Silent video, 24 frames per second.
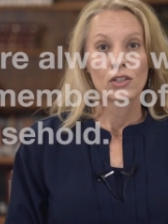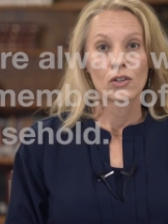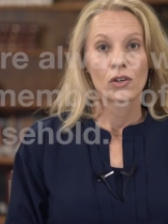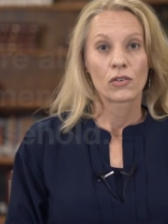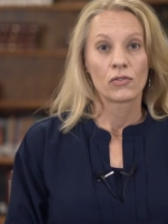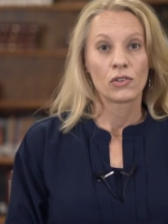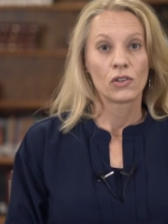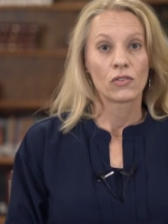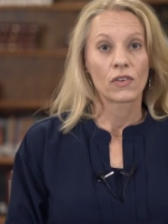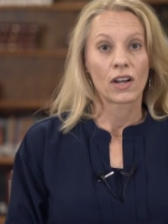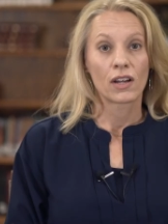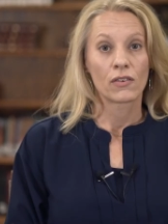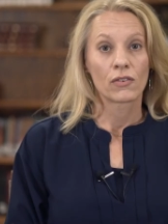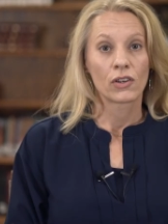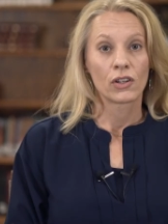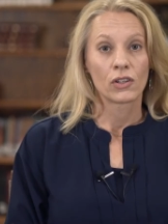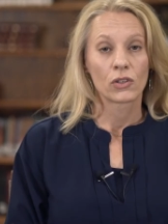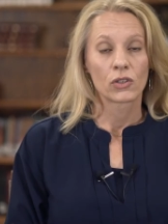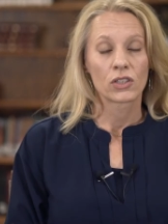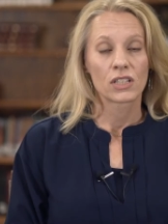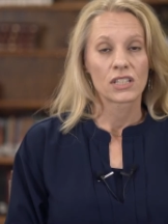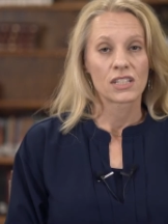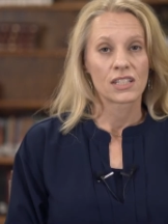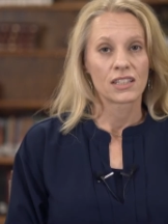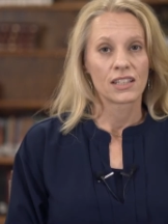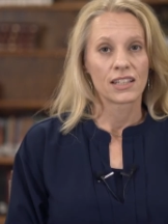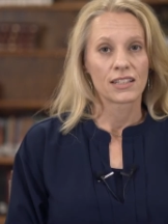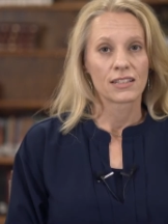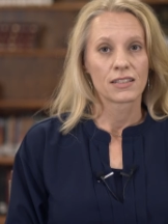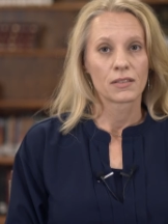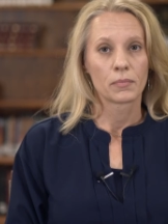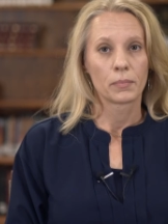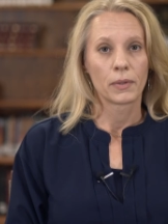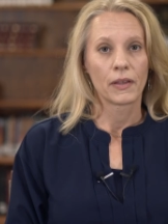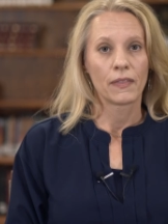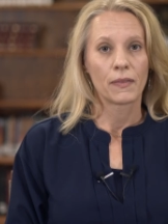know if you've ever noticed
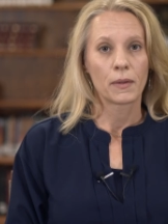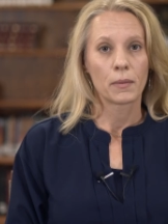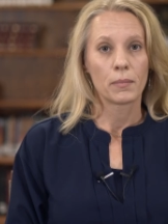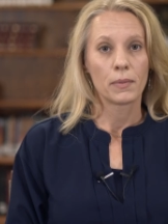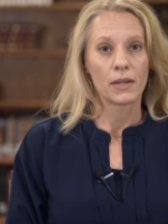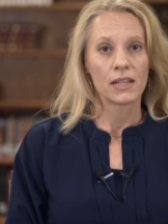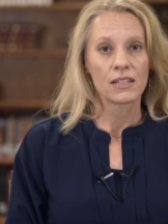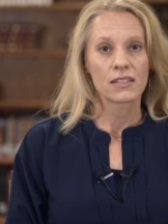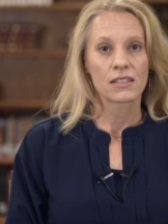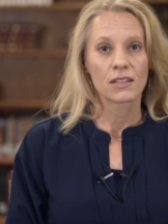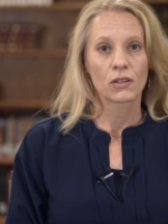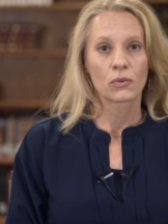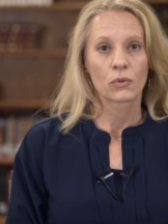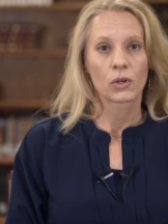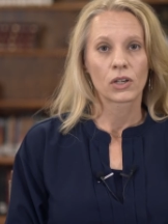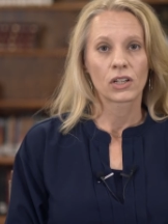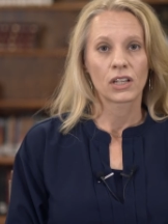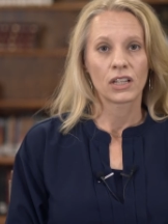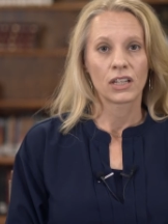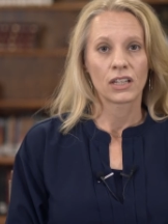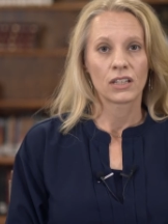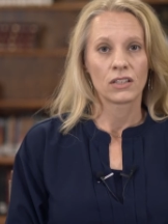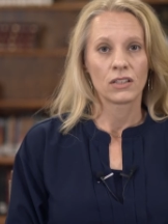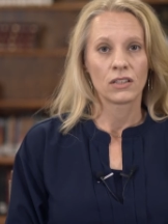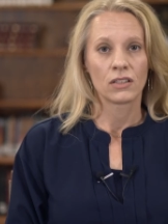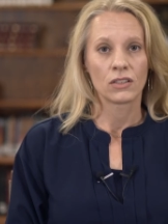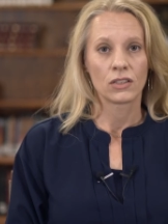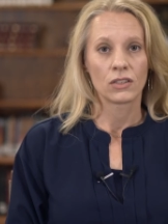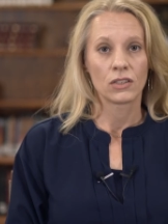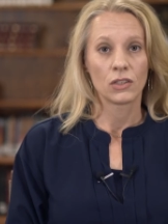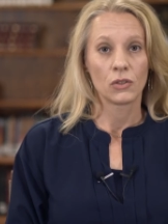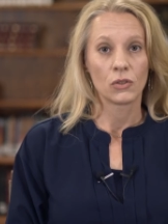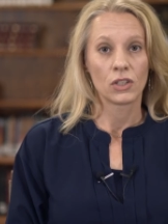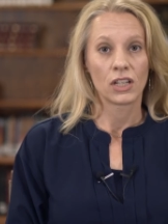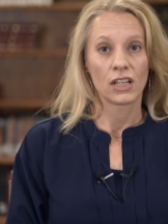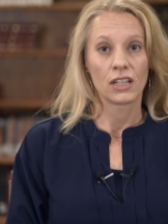this, but the basic working in
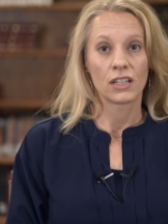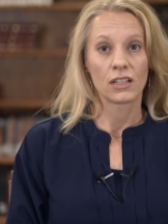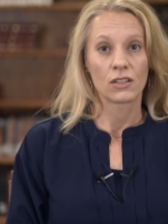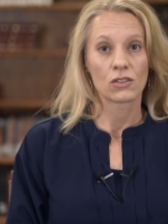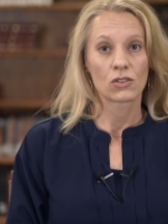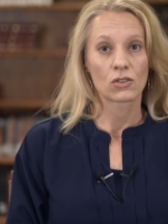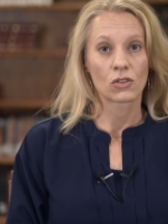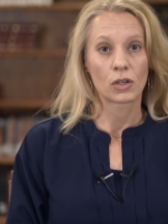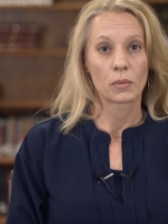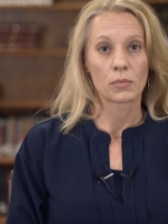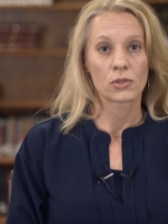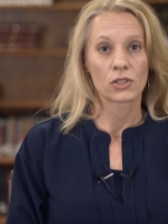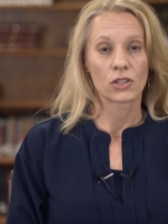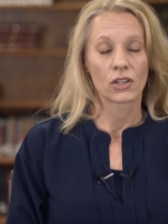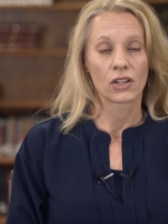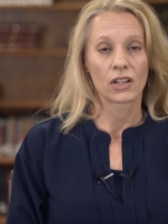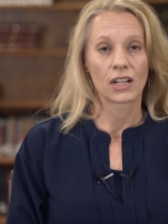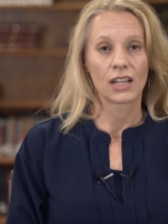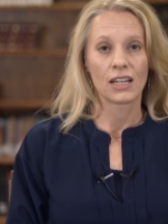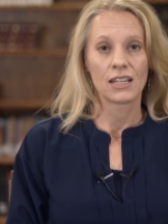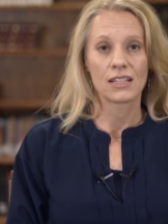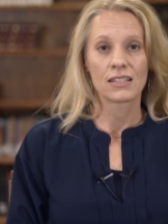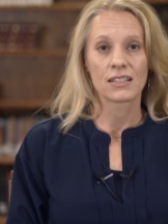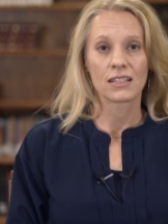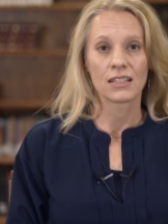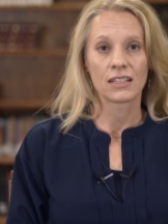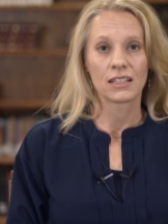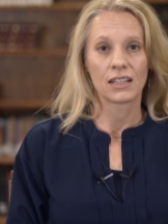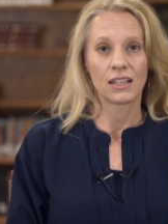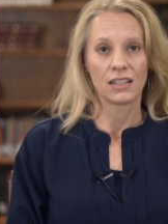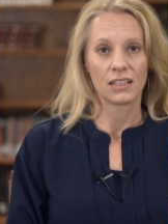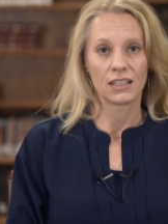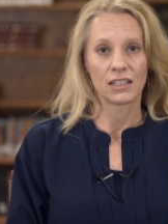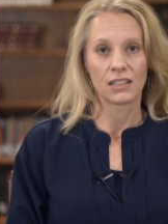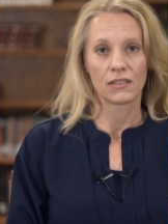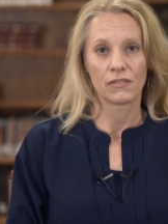unit in Scripture isn't
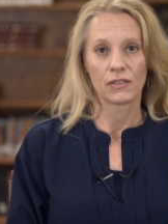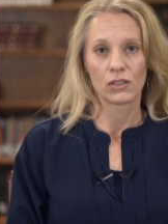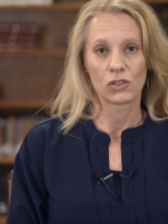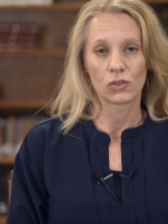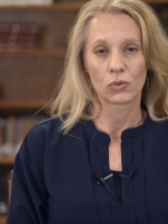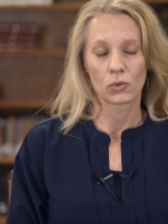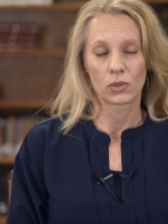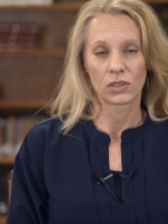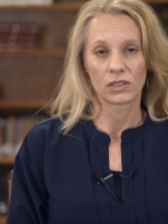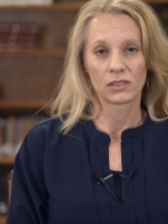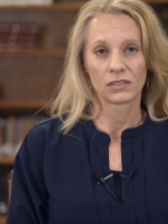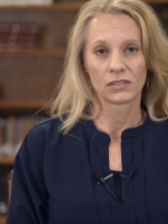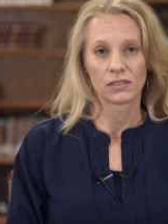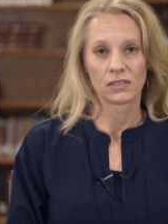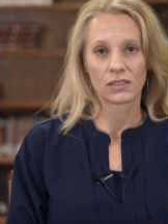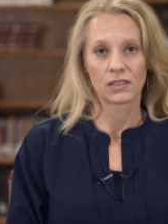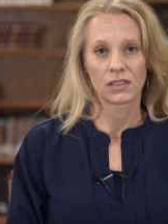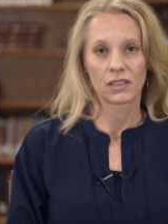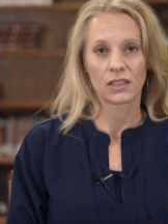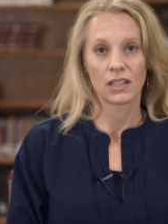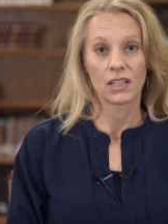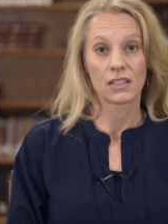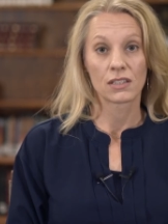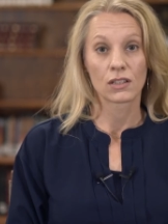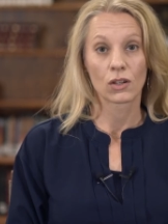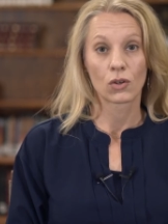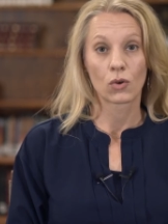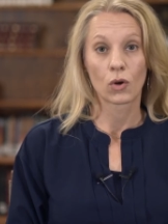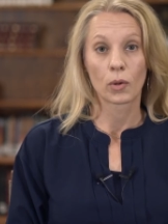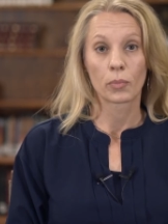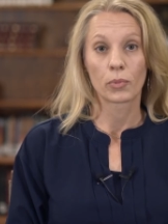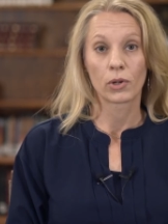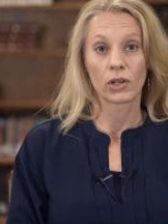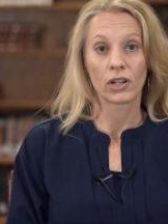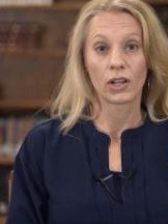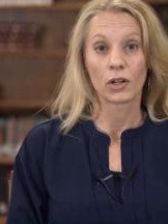an individual, it's a
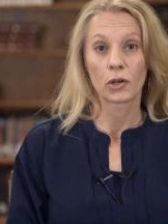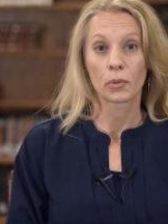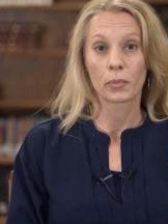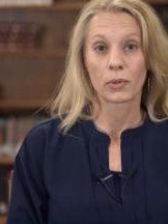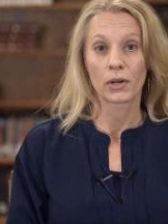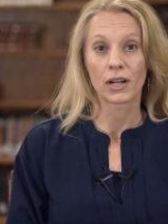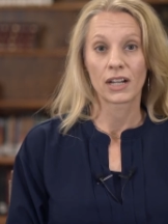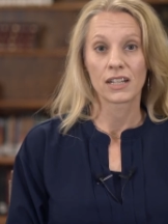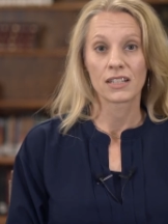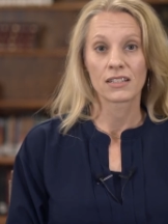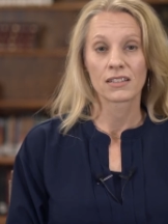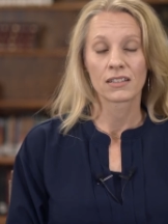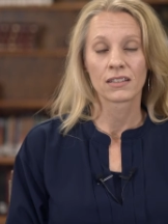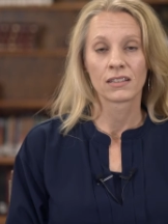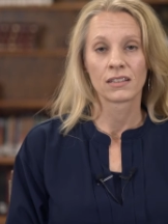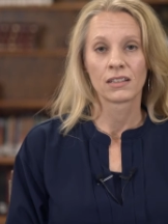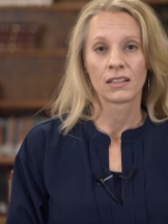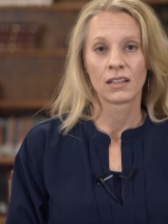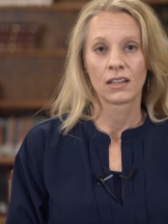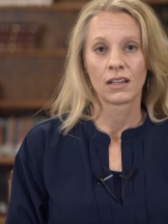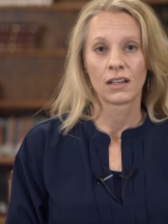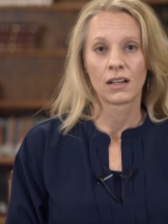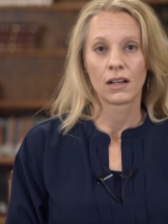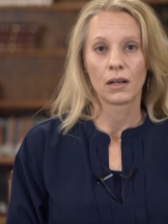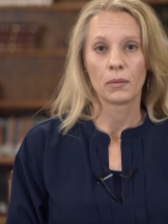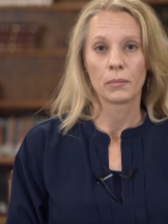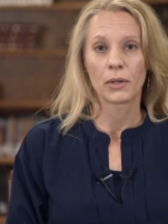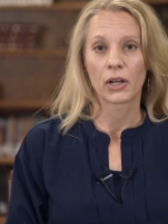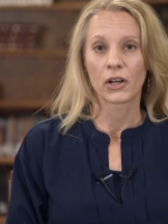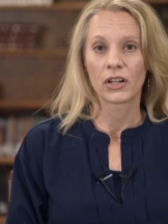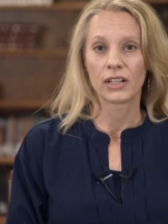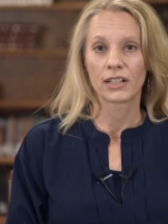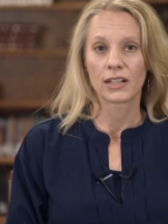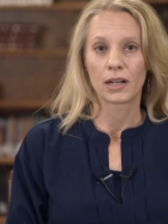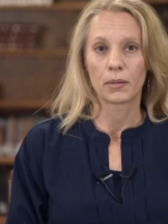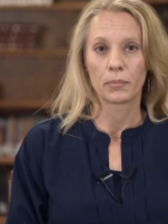corporate enterprise, a
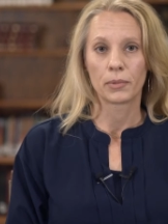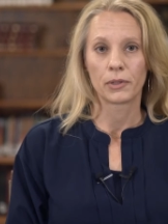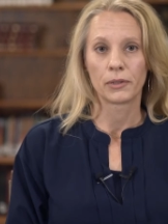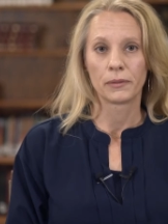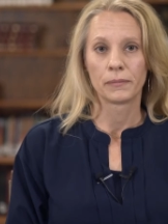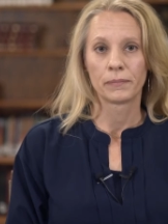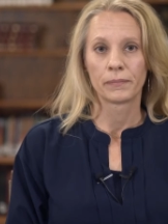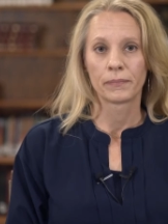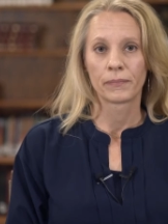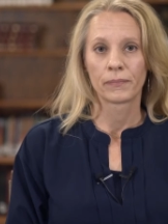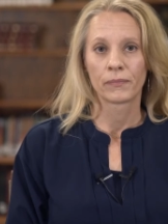married couple.